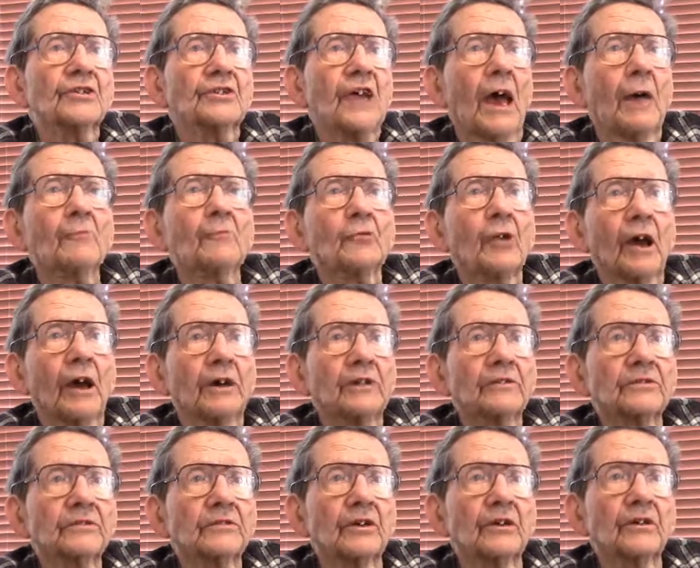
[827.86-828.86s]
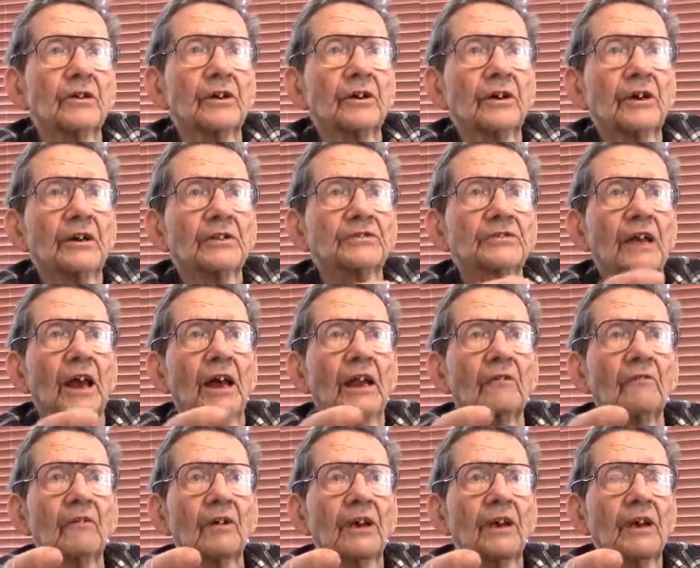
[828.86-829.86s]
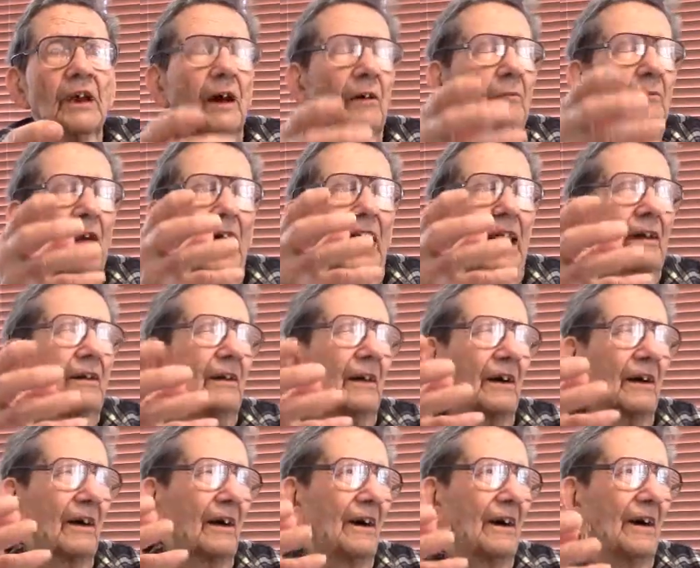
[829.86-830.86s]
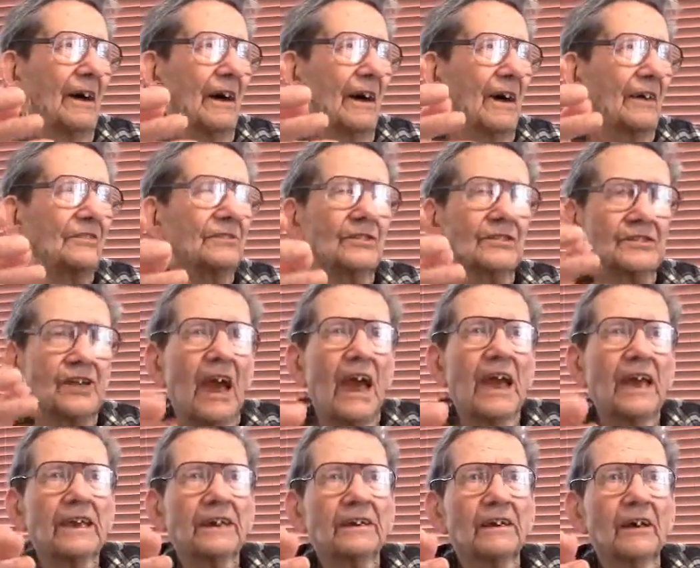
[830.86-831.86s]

the jab track. It's kind of it's a tank,